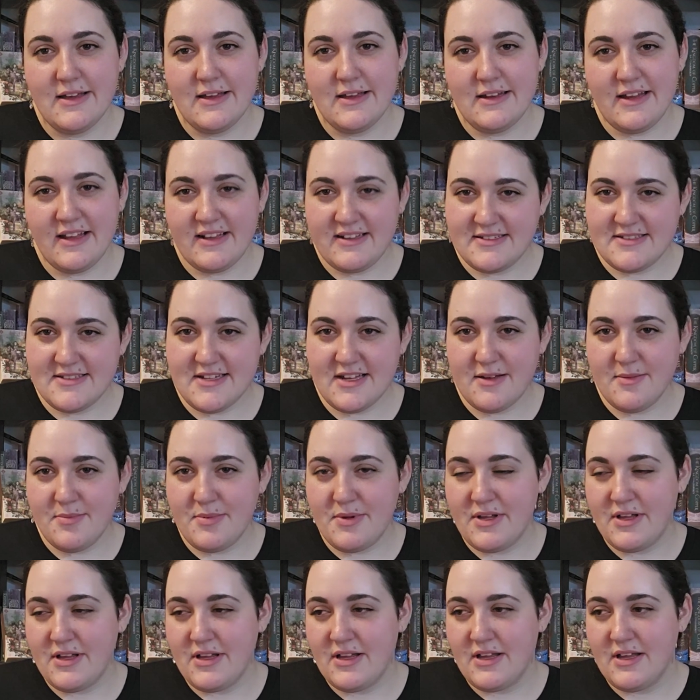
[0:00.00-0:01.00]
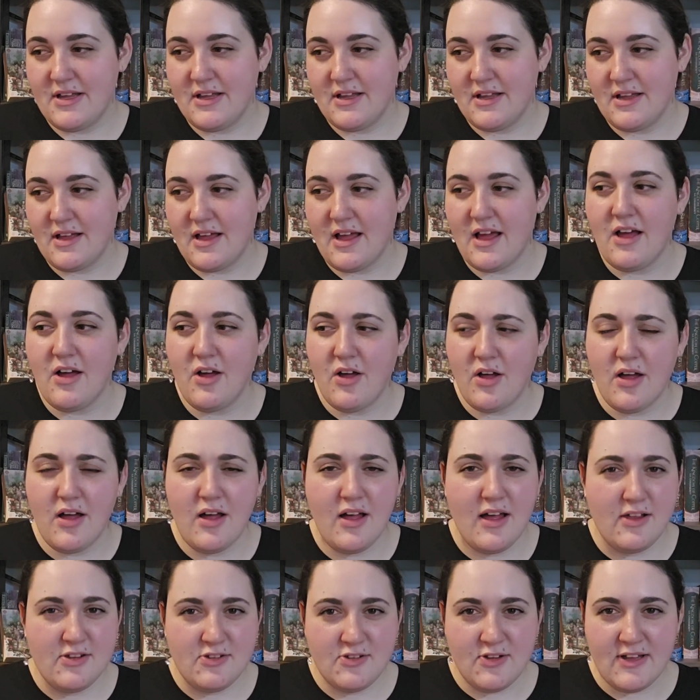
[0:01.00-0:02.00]
Next up,
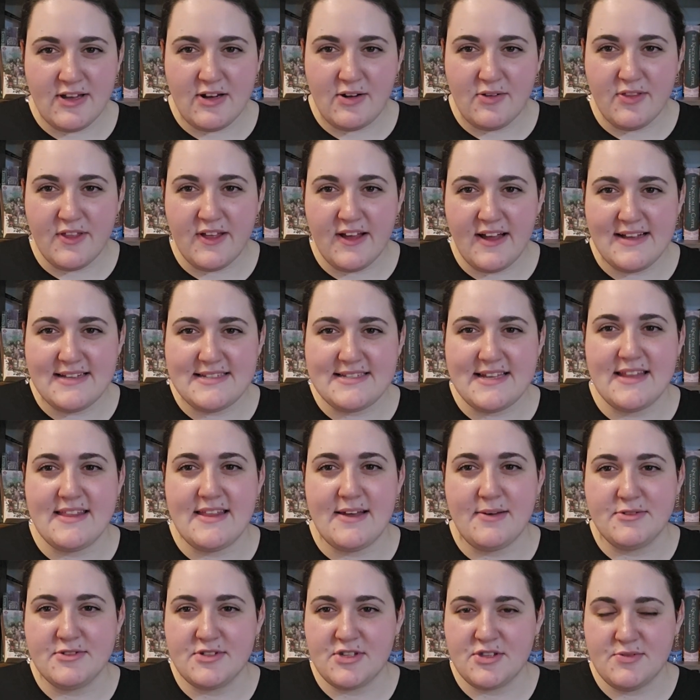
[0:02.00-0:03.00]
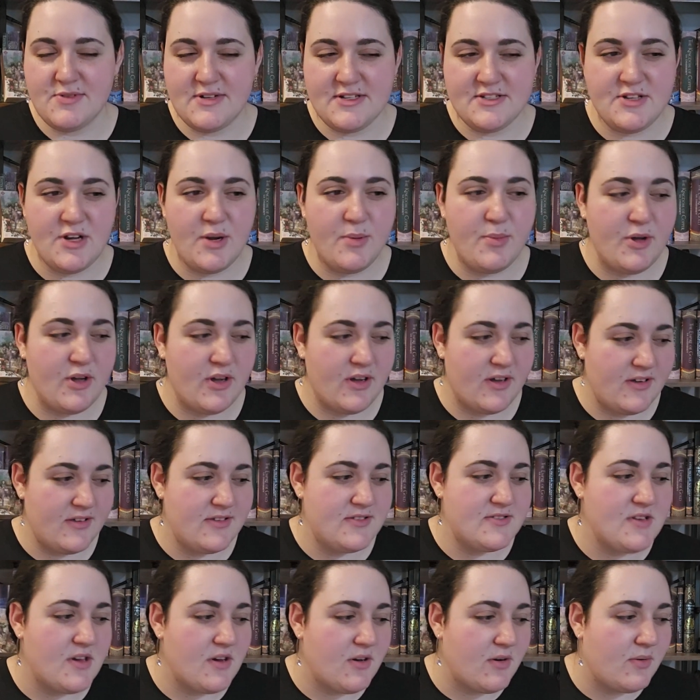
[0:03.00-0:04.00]
also, I don't think I said that was a three star book.
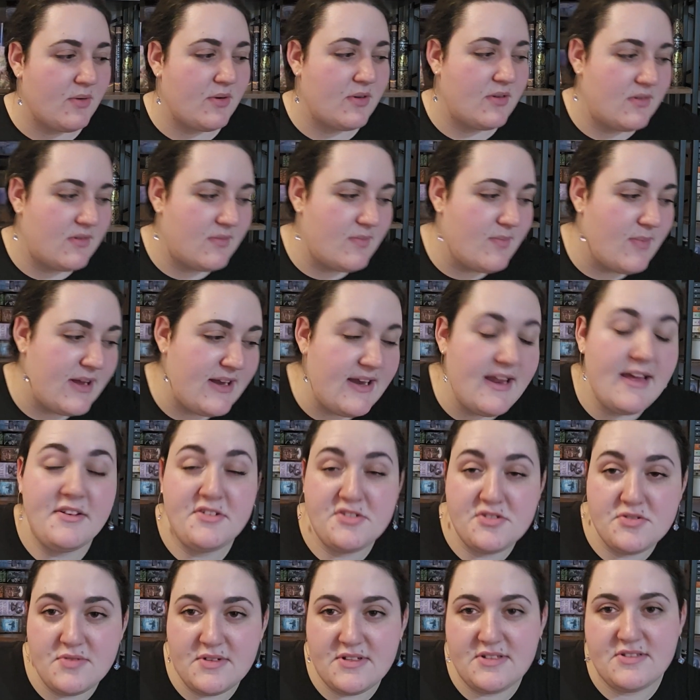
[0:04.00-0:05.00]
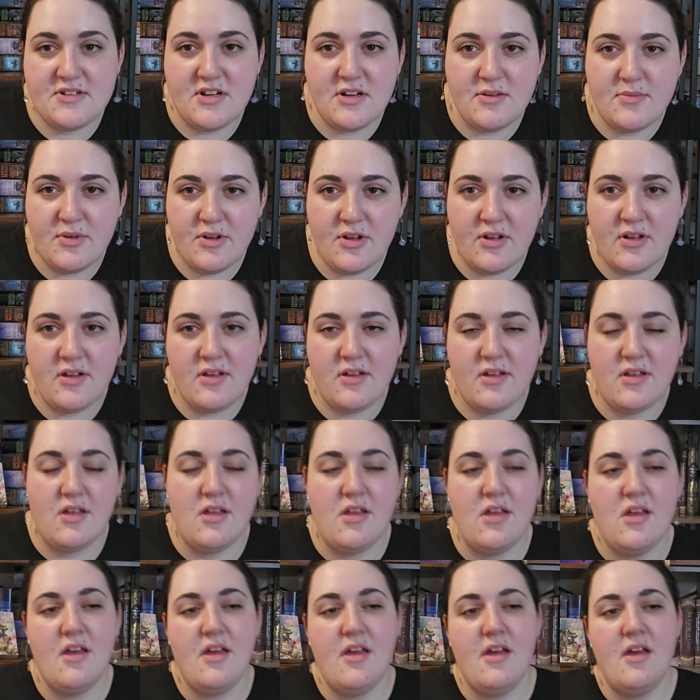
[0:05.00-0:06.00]
So, my next three star book
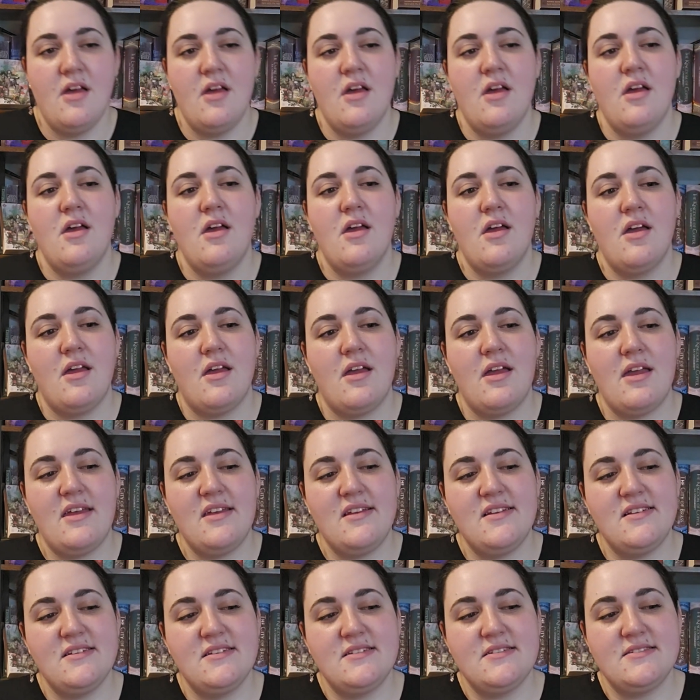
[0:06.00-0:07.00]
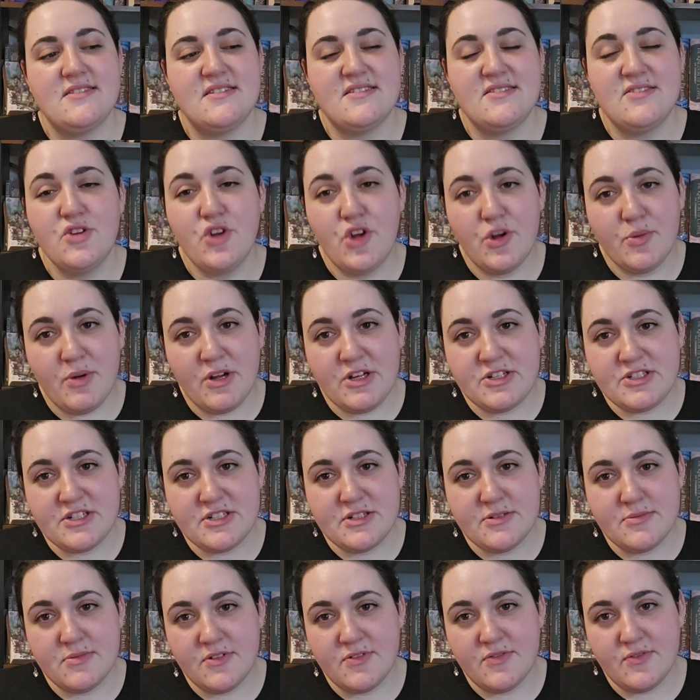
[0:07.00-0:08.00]
is Secret Project
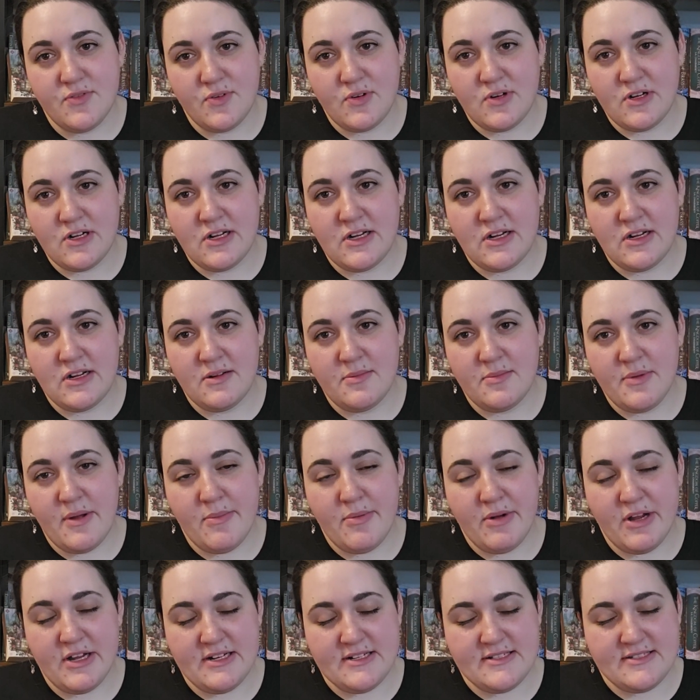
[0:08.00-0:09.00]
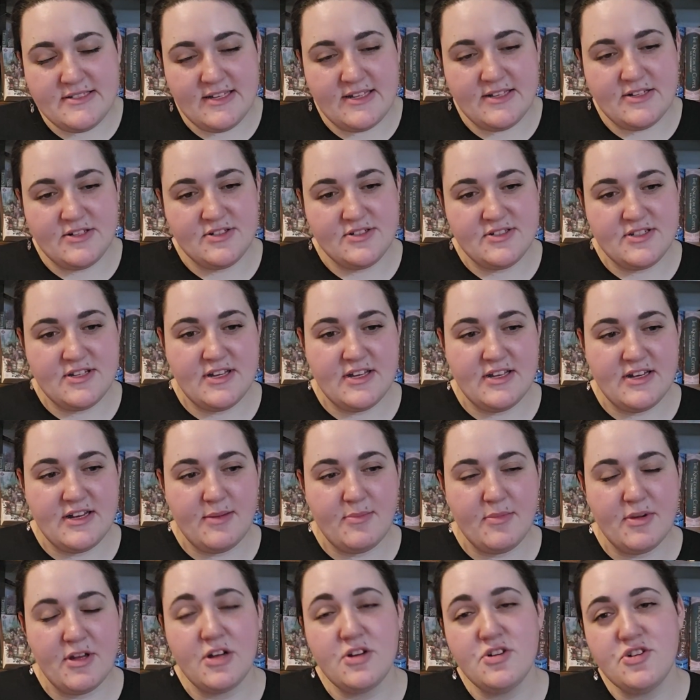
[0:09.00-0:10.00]
Number Four by Brandon Sanderson.
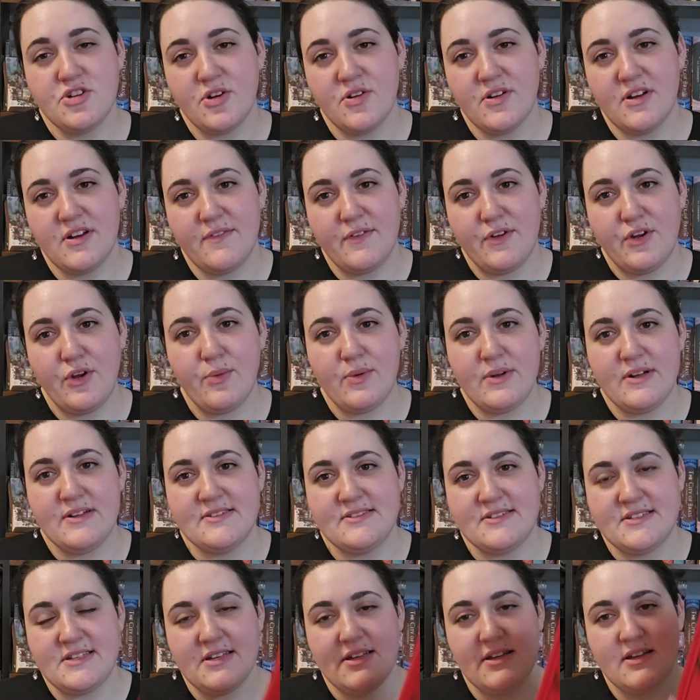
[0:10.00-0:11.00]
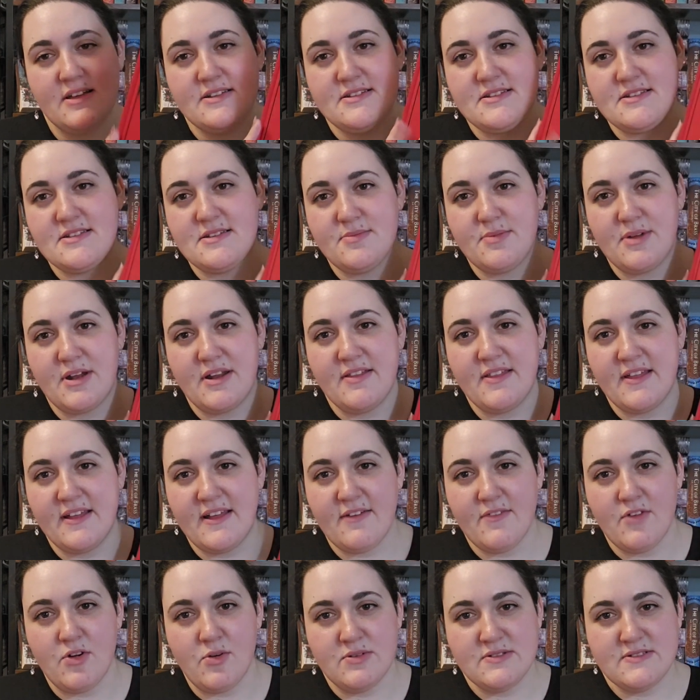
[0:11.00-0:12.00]
I'm gonna show it if you don't want to see it, but I think
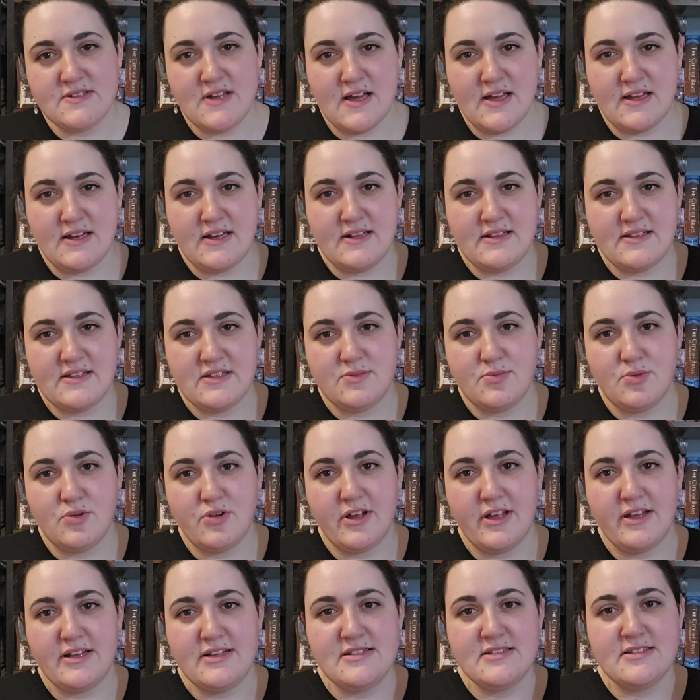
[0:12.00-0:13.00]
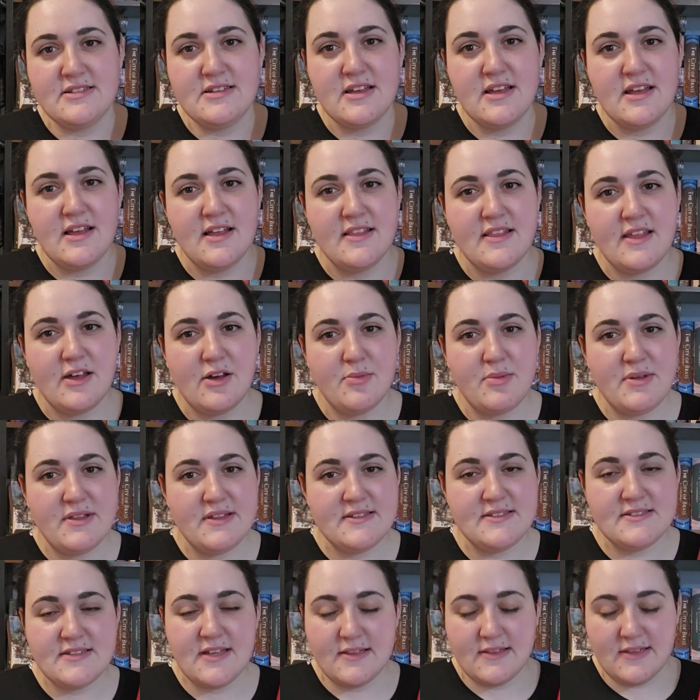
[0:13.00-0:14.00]
everyone's gotten it at this point. That would be The
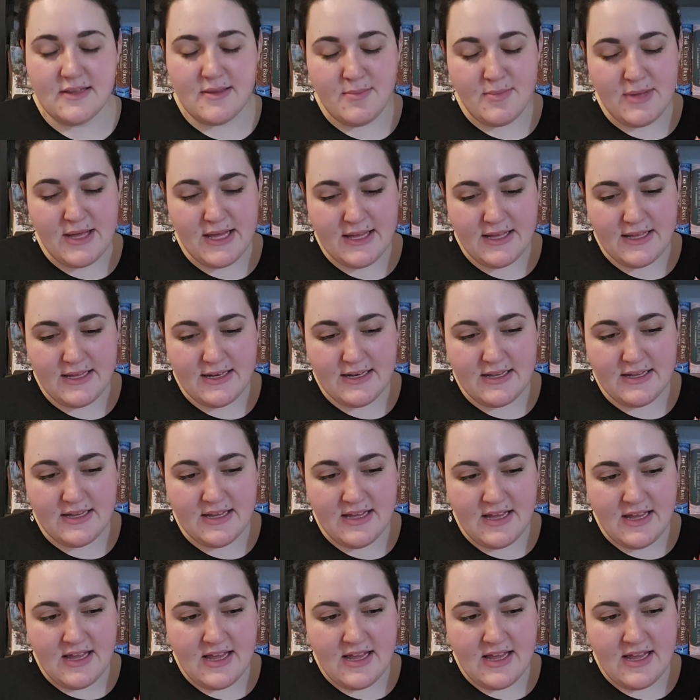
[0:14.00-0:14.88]
Sunlit Man.